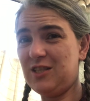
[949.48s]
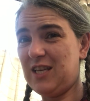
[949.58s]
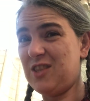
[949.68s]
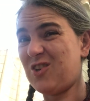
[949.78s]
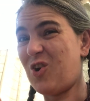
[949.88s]

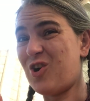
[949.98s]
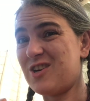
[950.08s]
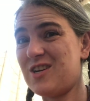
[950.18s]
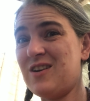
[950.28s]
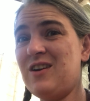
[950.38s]
in the
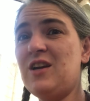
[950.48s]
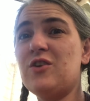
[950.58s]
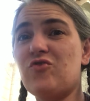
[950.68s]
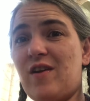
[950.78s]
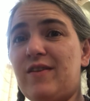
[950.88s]
car
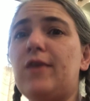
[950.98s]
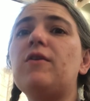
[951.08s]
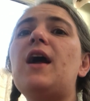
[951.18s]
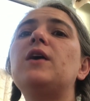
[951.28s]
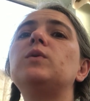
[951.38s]
driving
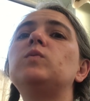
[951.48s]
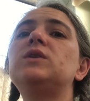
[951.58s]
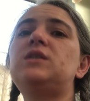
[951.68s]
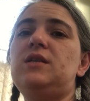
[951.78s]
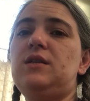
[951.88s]
around,